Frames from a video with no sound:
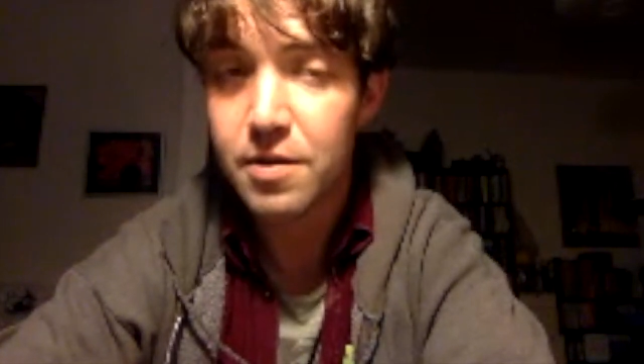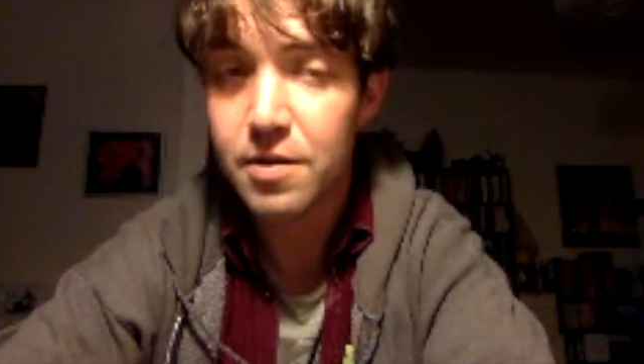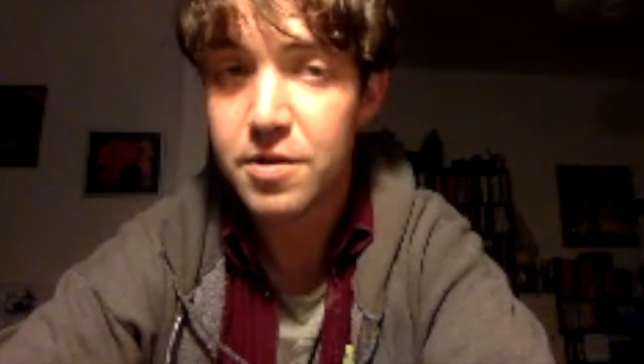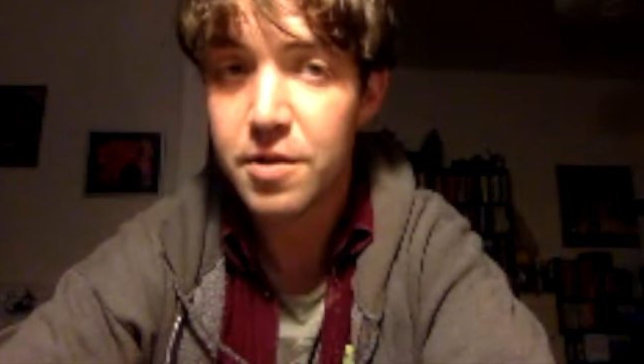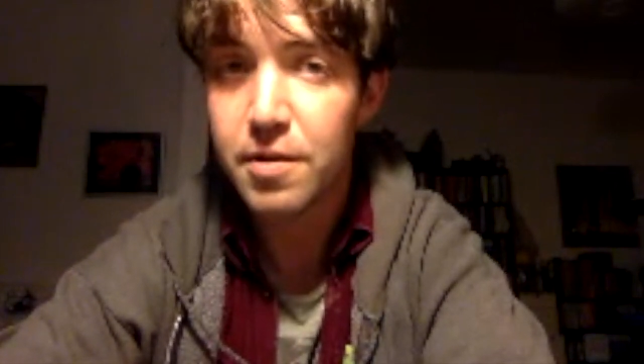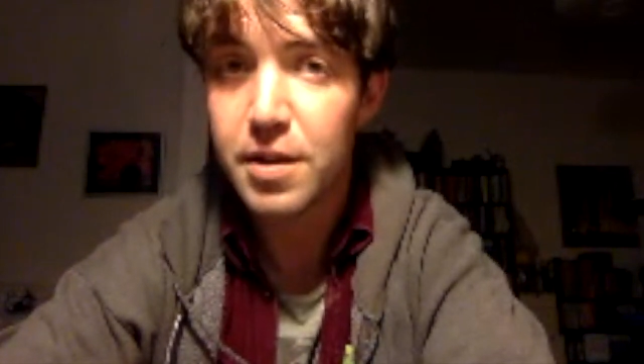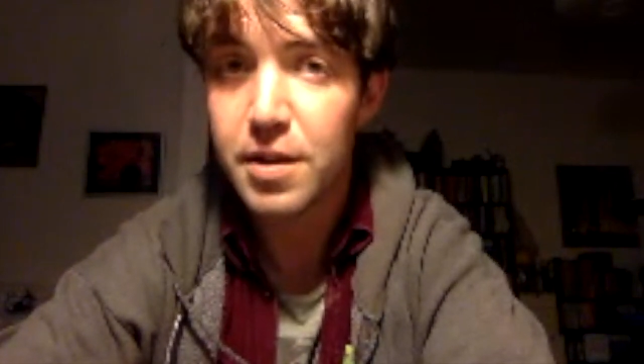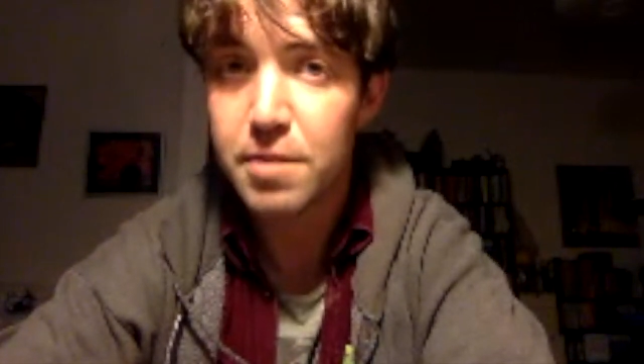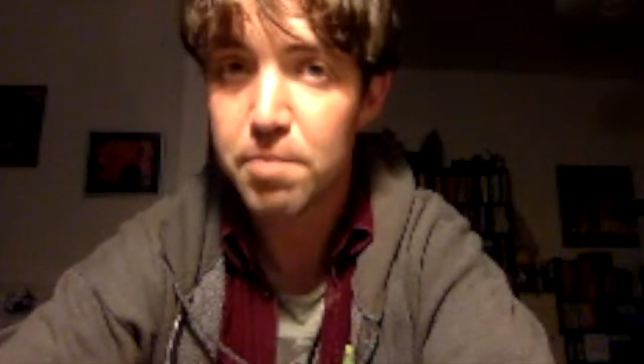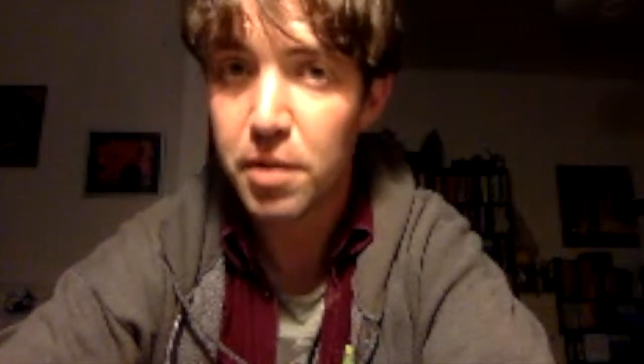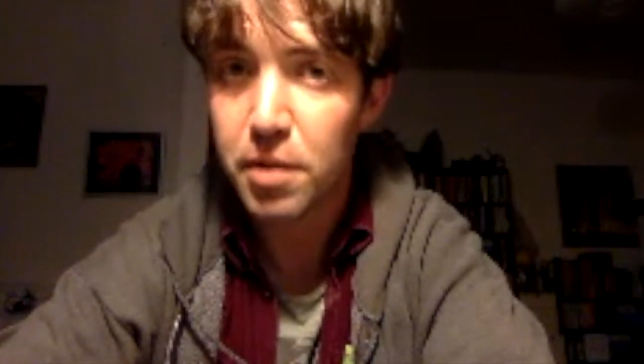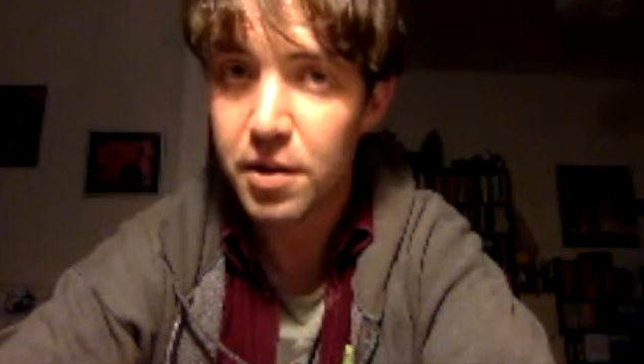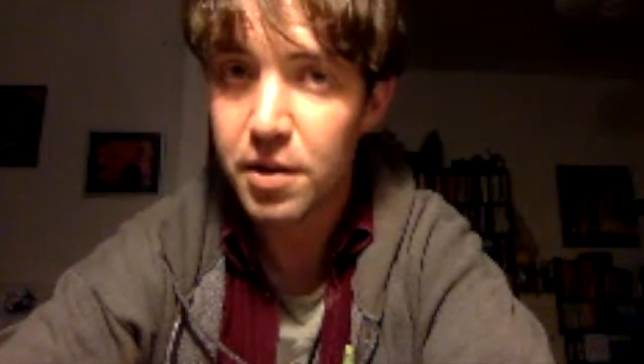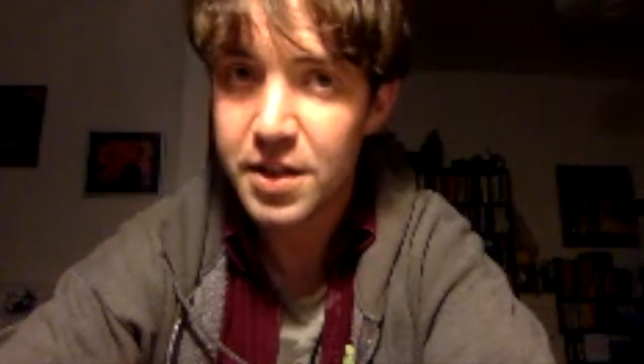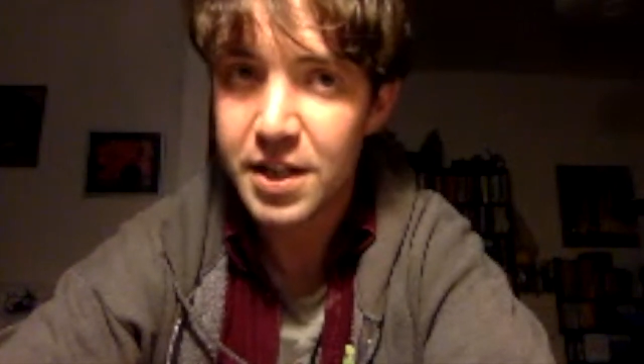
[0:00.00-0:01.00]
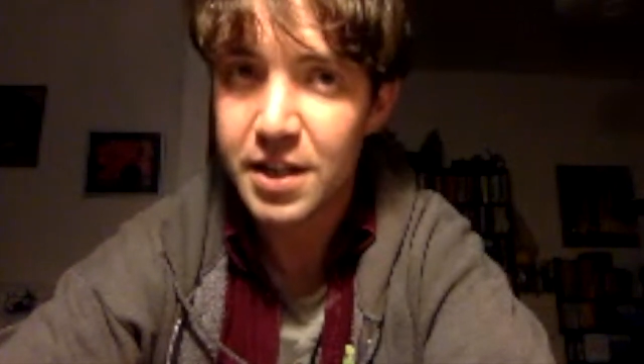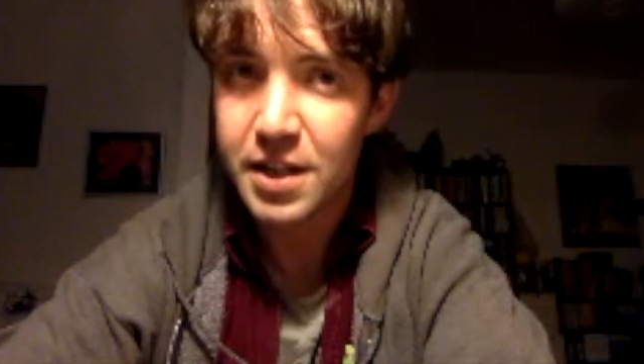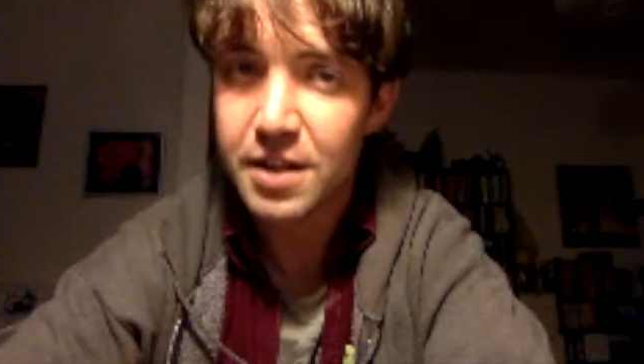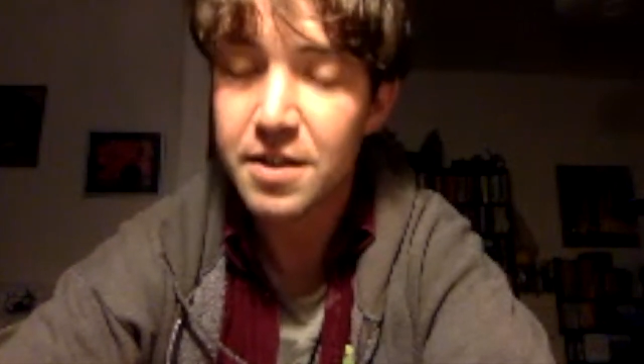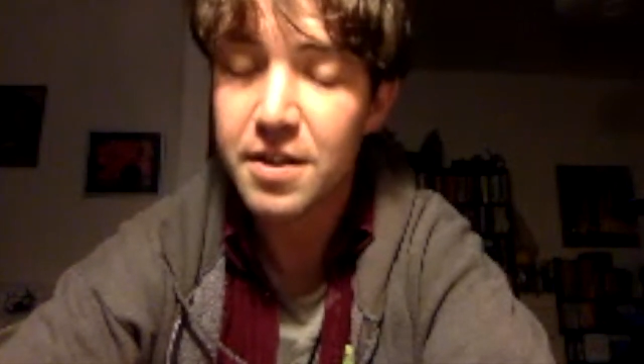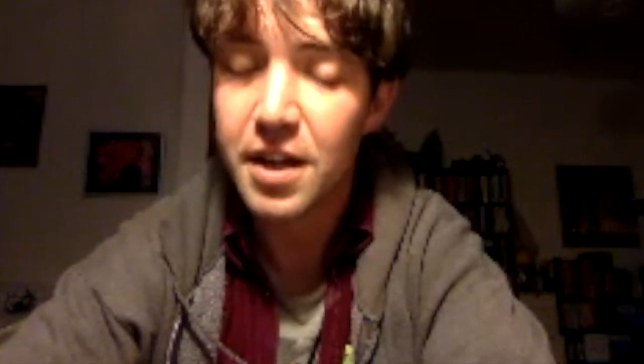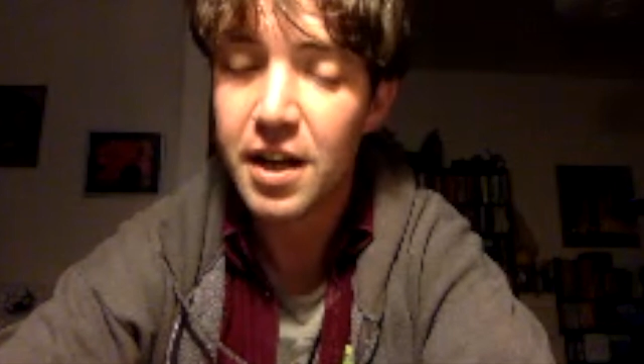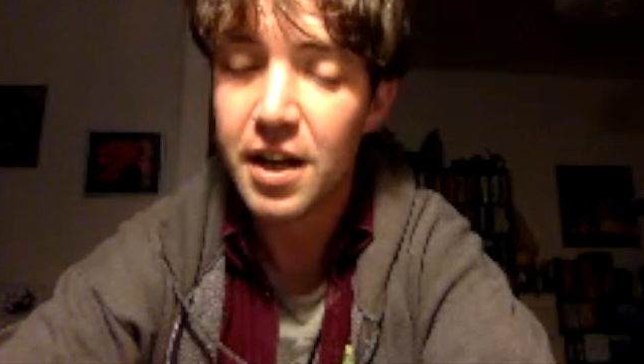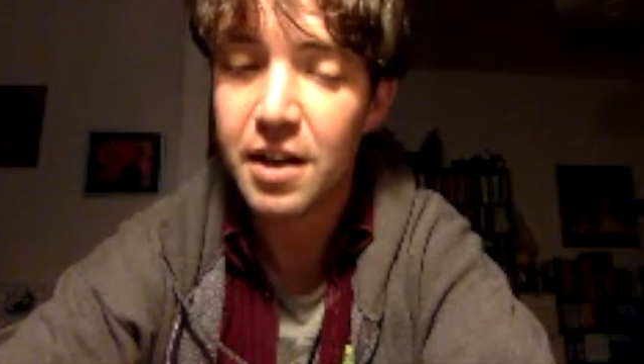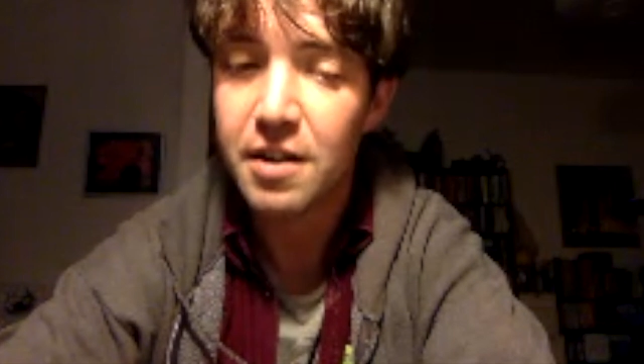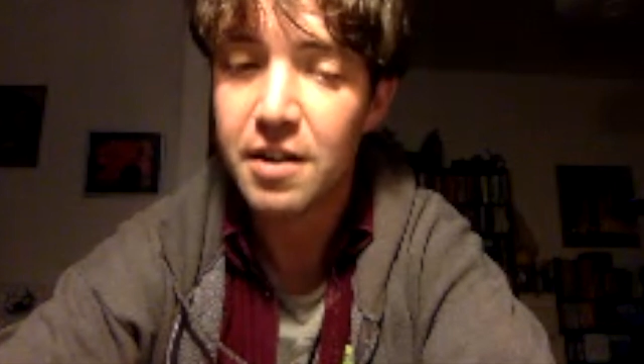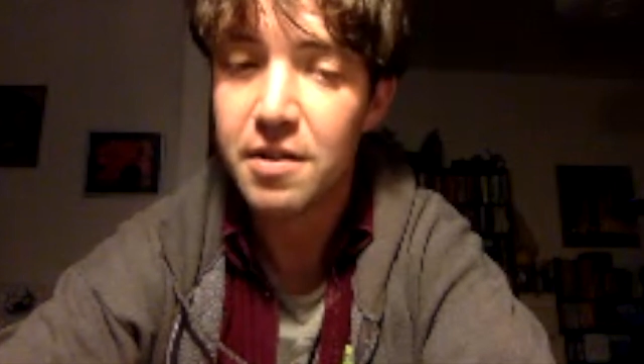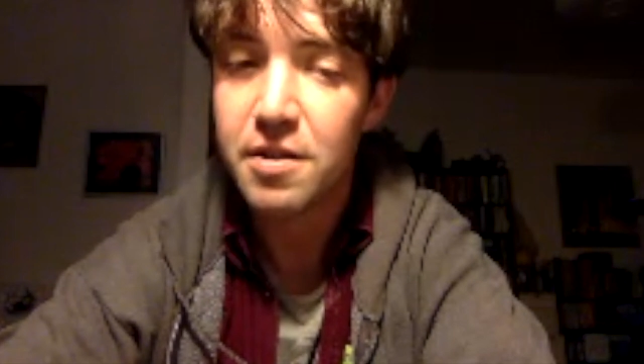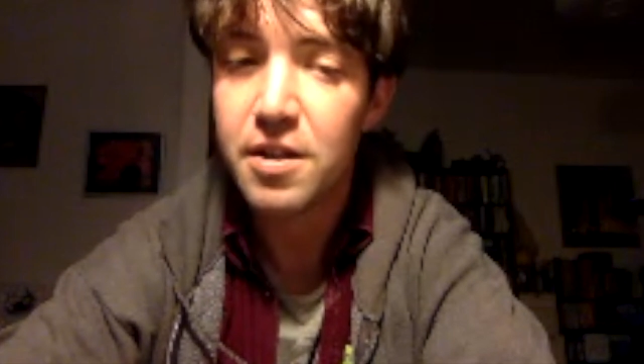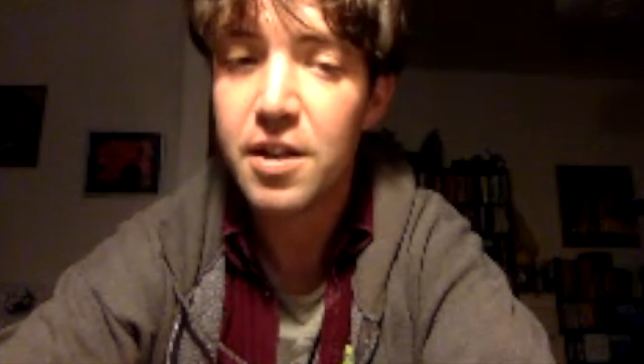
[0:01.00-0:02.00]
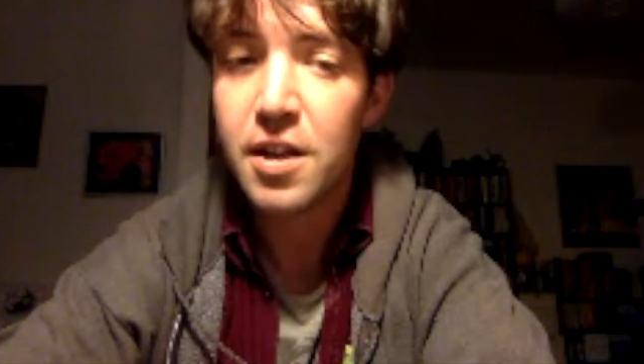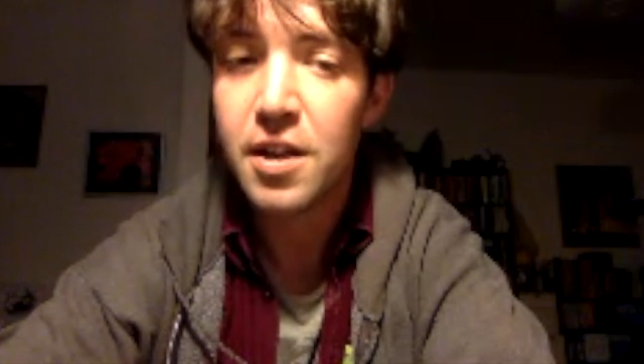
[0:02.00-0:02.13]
Joey's politics and